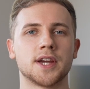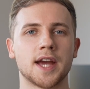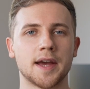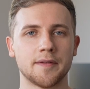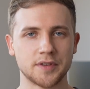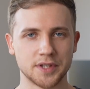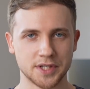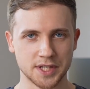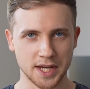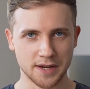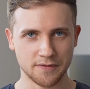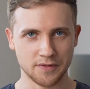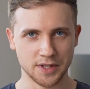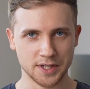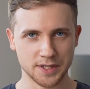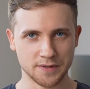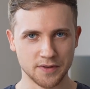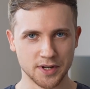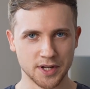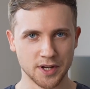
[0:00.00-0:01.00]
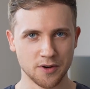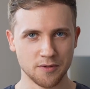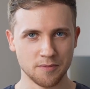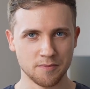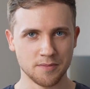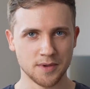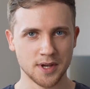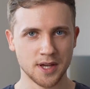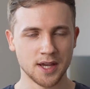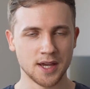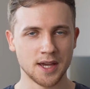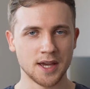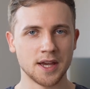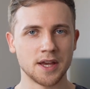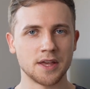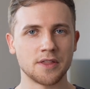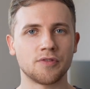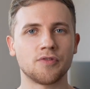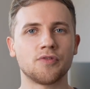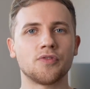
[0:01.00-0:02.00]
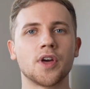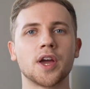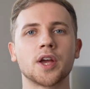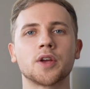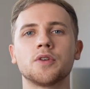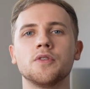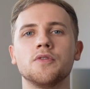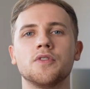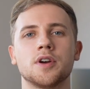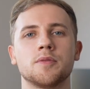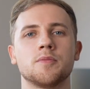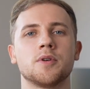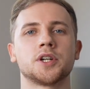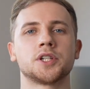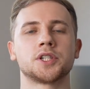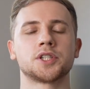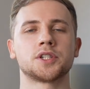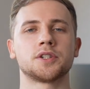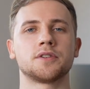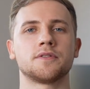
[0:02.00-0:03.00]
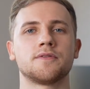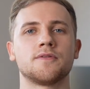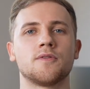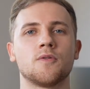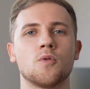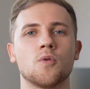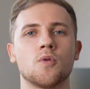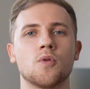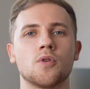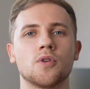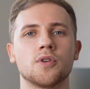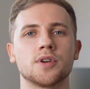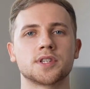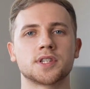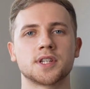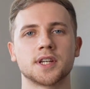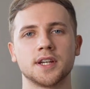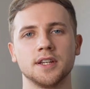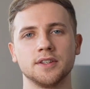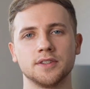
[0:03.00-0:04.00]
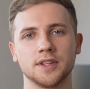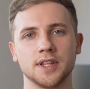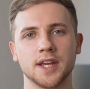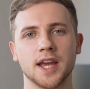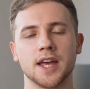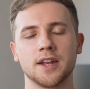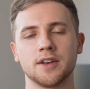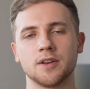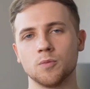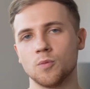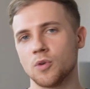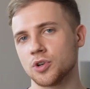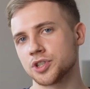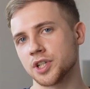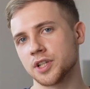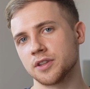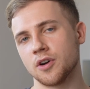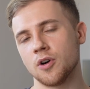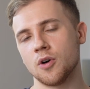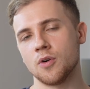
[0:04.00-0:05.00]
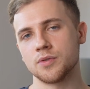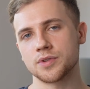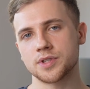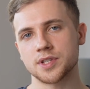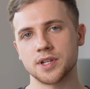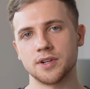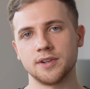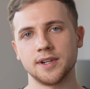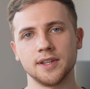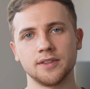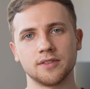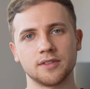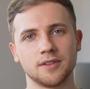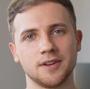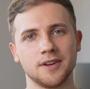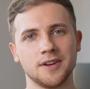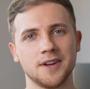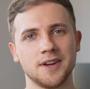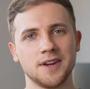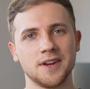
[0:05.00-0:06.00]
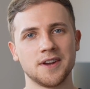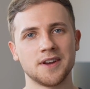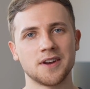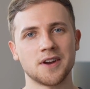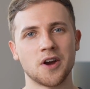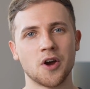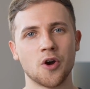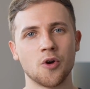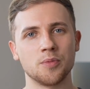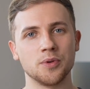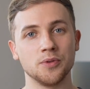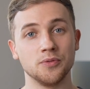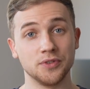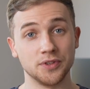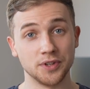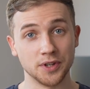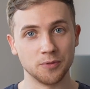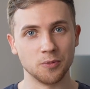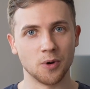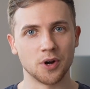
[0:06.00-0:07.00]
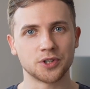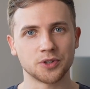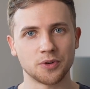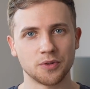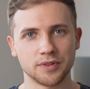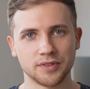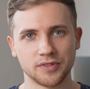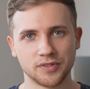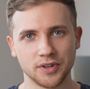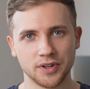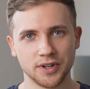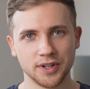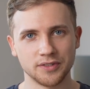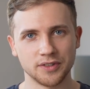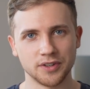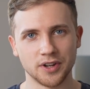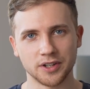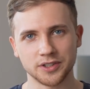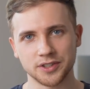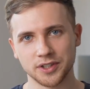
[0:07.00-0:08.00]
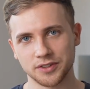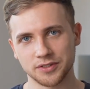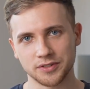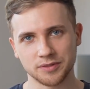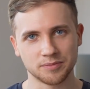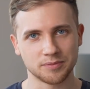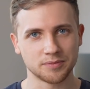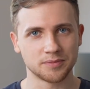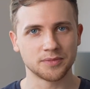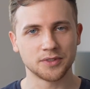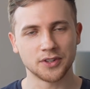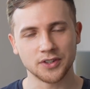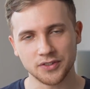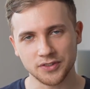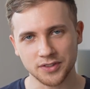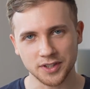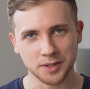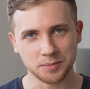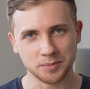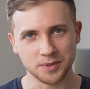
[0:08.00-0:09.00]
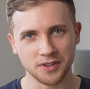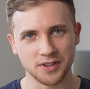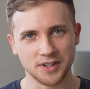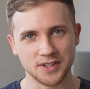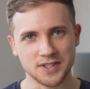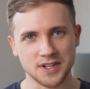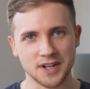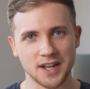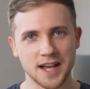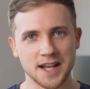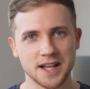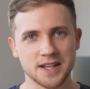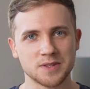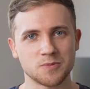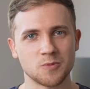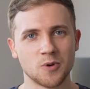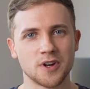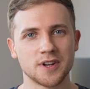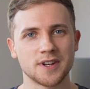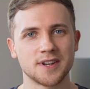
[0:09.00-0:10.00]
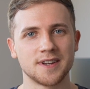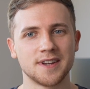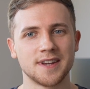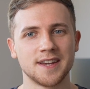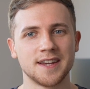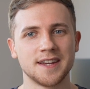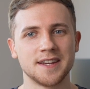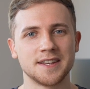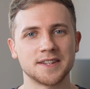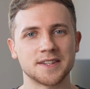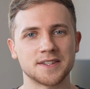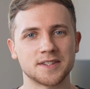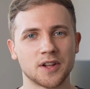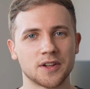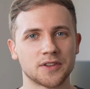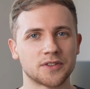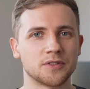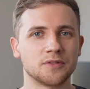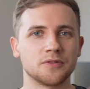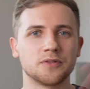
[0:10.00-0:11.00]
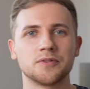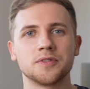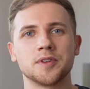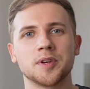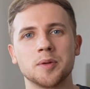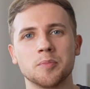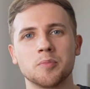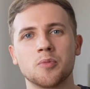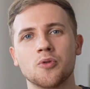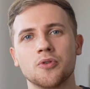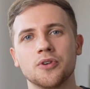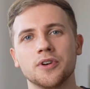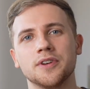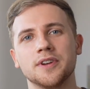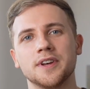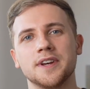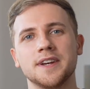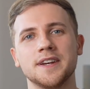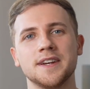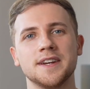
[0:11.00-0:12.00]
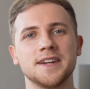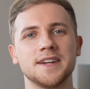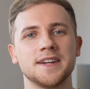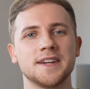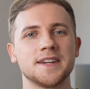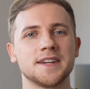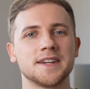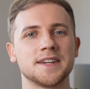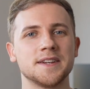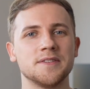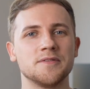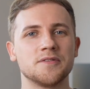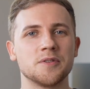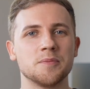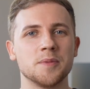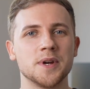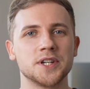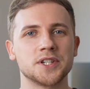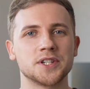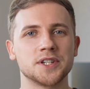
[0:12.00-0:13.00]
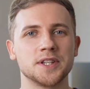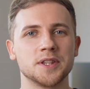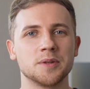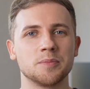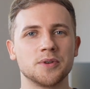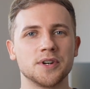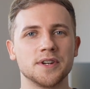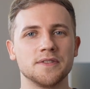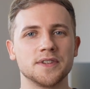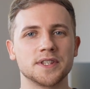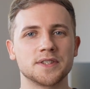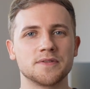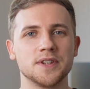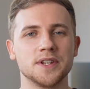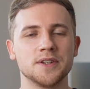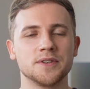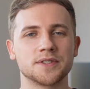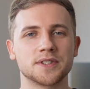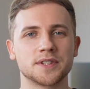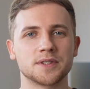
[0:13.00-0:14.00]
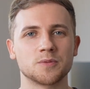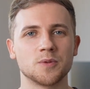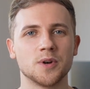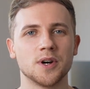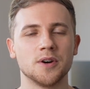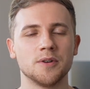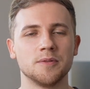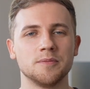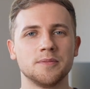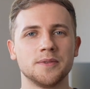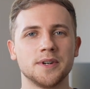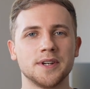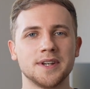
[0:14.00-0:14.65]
I have to say for this video. Thank you very much for sticking to the end and watching the whole series. I hope you did watch all the series, not just skip to this last one. There's lots of important information in the previous videos as well.